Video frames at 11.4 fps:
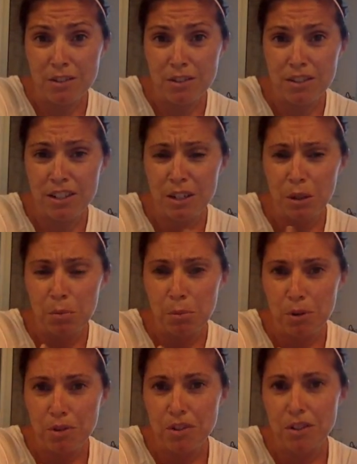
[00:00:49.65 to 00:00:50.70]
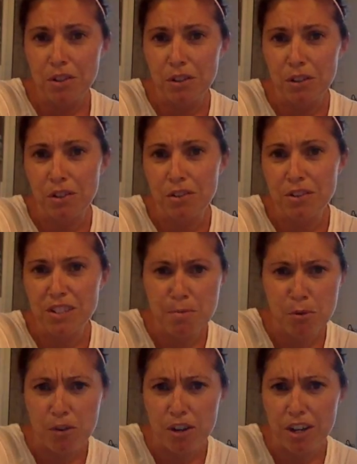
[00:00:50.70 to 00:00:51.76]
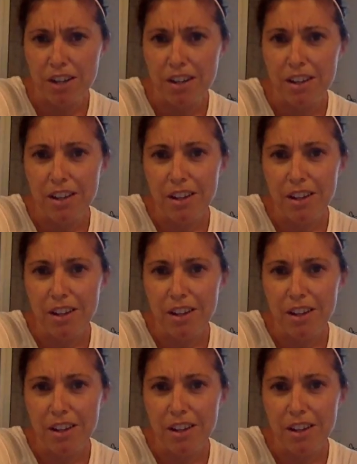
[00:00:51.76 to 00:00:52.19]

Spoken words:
still personal or simmering